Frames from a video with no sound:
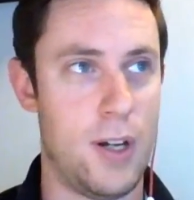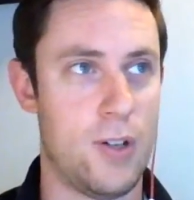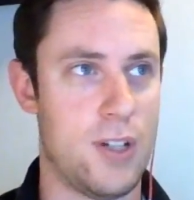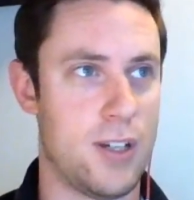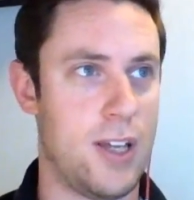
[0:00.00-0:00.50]
under
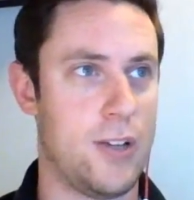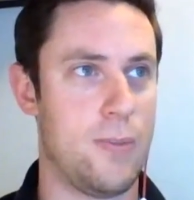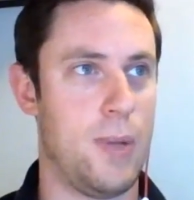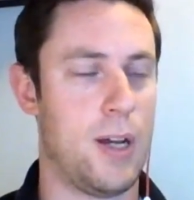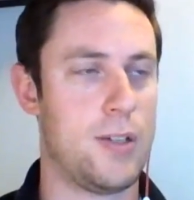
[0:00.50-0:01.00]

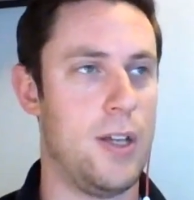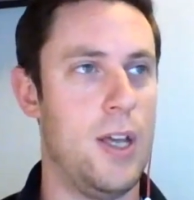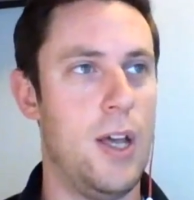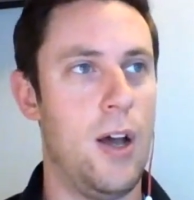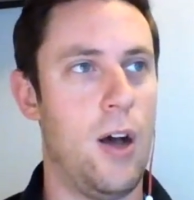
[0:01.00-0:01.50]
$6,000
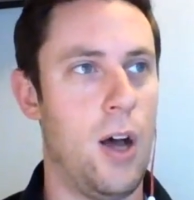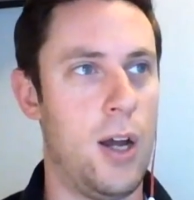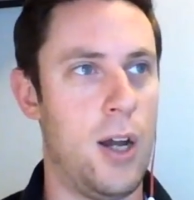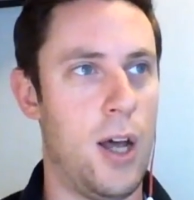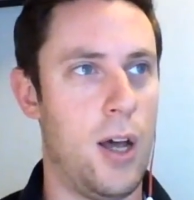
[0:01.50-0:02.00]

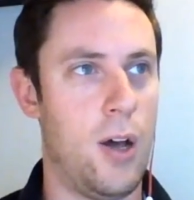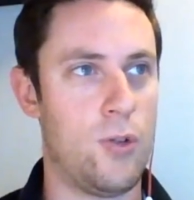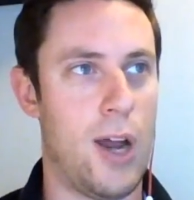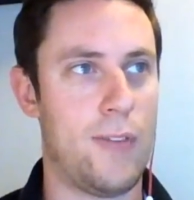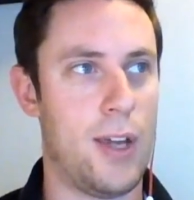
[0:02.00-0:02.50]
on
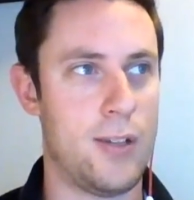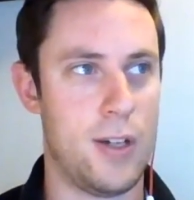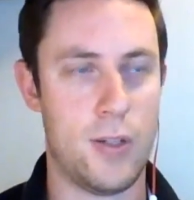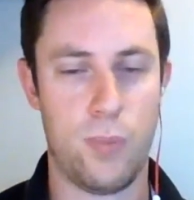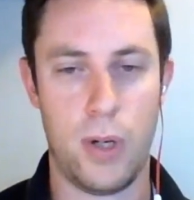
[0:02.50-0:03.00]
DraftKings
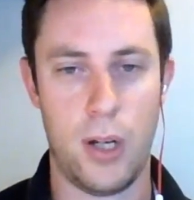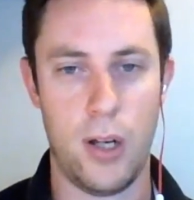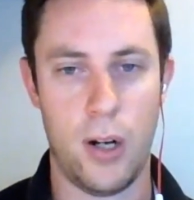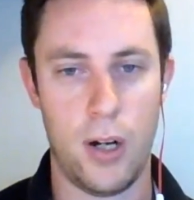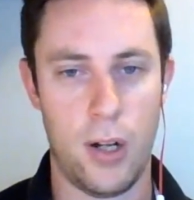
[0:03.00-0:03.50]
and is pretty
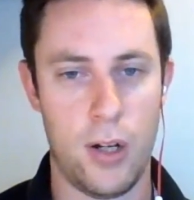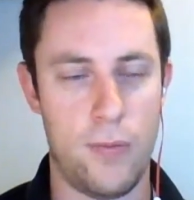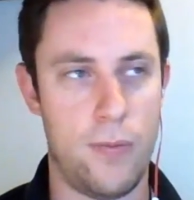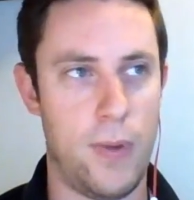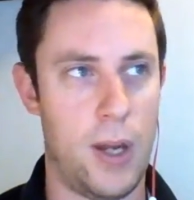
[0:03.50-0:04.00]
good on
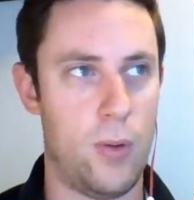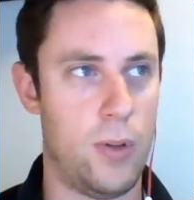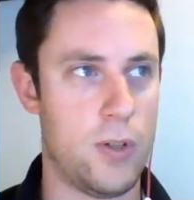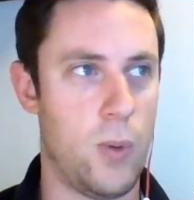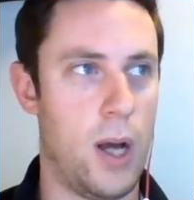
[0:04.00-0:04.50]

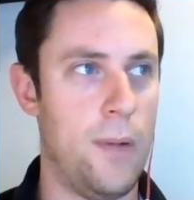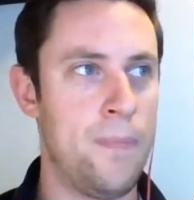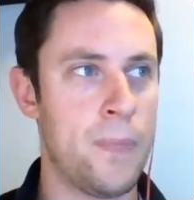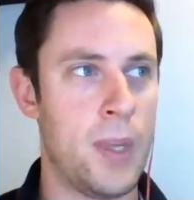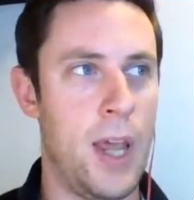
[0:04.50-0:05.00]
FanDuel as well.
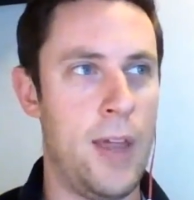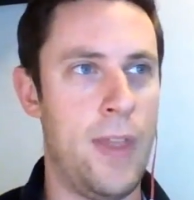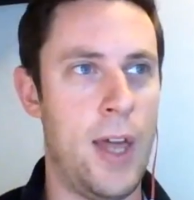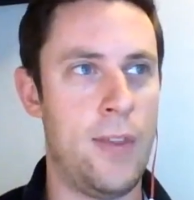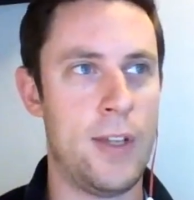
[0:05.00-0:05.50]
And
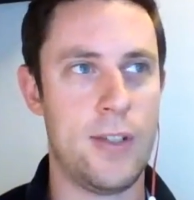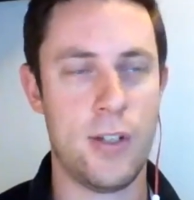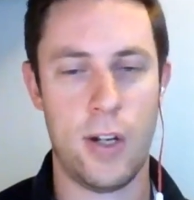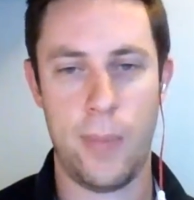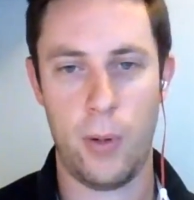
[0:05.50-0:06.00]
then this is
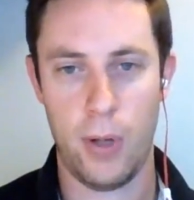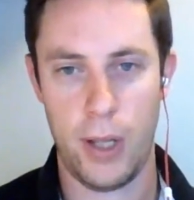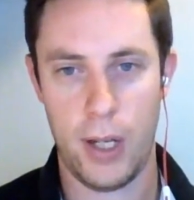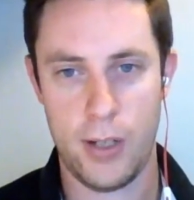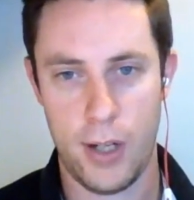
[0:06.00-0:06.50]
going to be
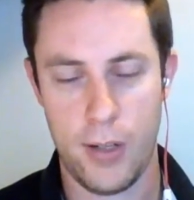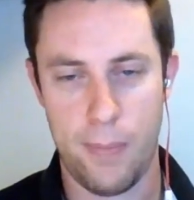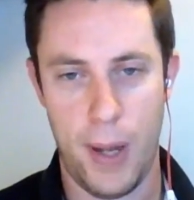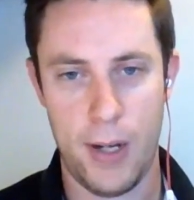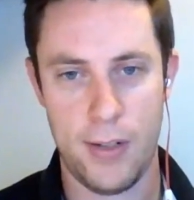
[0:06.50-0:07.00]
really a
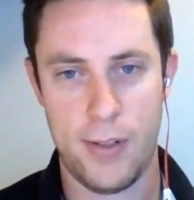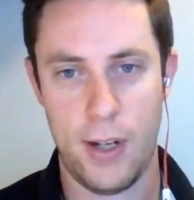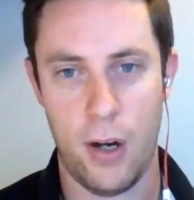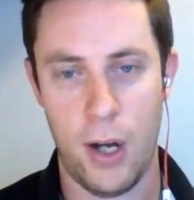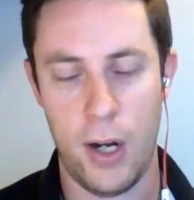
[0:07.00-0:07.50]
dependency
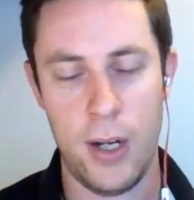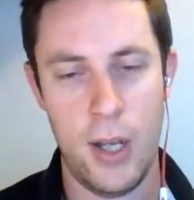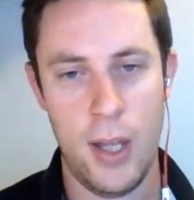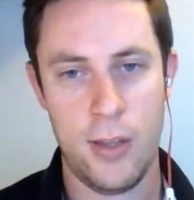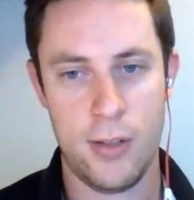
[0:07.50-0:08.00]
on
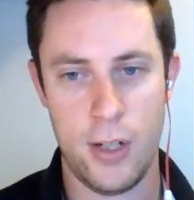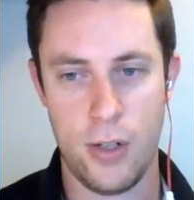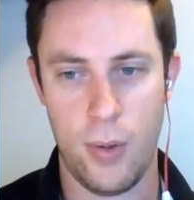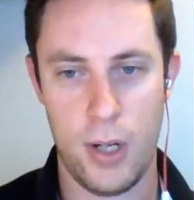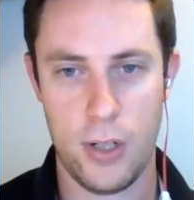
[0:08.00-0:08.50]
the
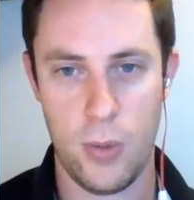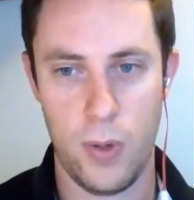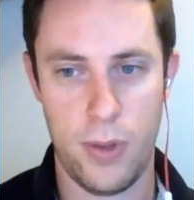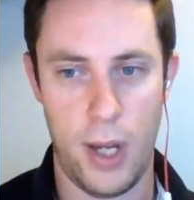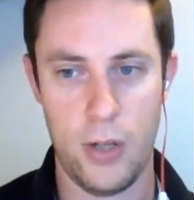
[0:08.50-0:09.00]
situation
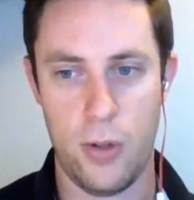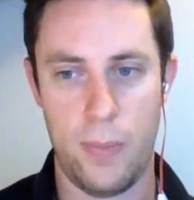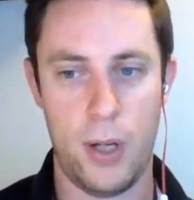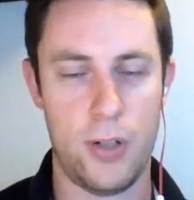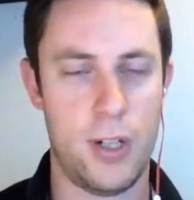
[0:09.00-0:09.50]
with Adrian
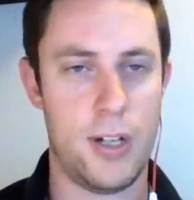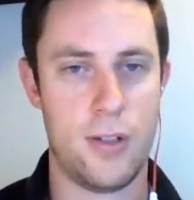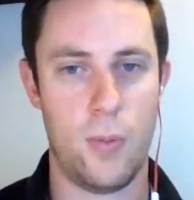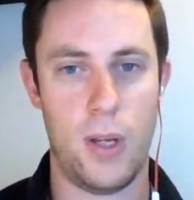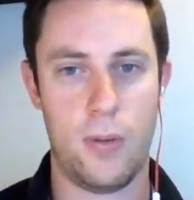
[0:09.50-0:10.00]
Peterson as
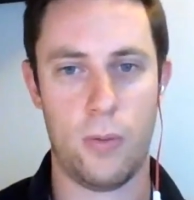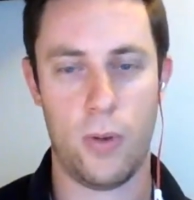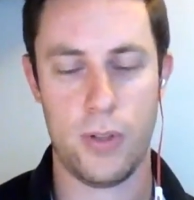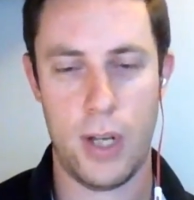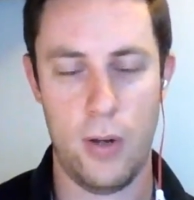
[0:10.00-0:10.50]
the week
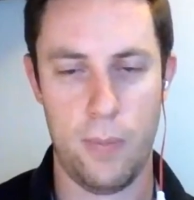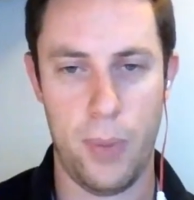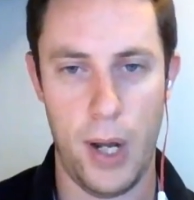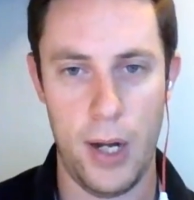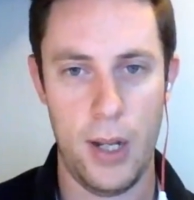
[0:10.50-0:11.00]
rolls out.
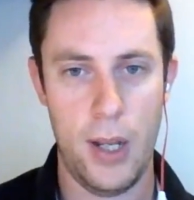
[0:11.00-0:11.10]
But